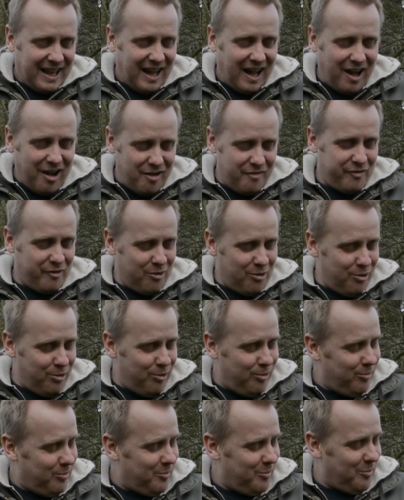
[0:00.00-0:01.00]

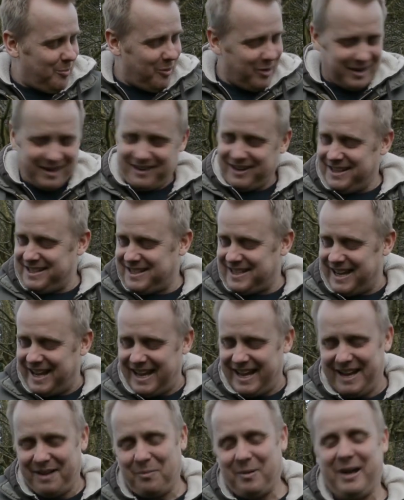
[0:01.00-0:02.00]
overall, what can I
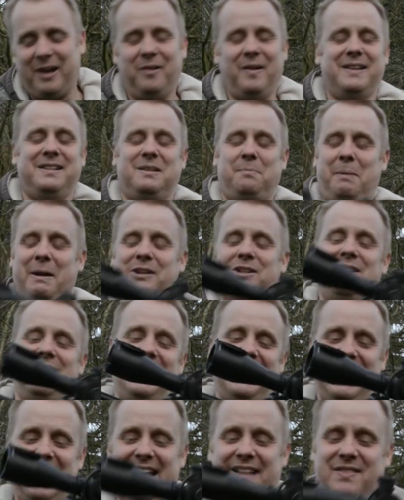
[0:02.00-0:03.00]
say? Well,
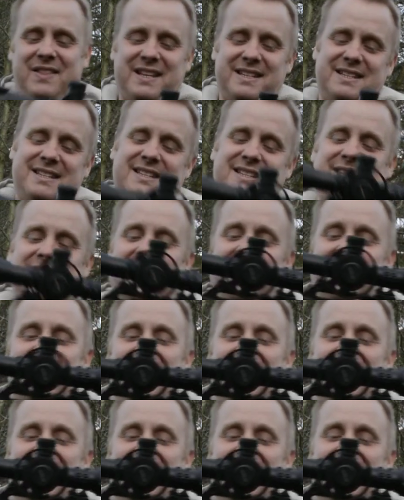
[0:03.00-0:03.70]
especially in this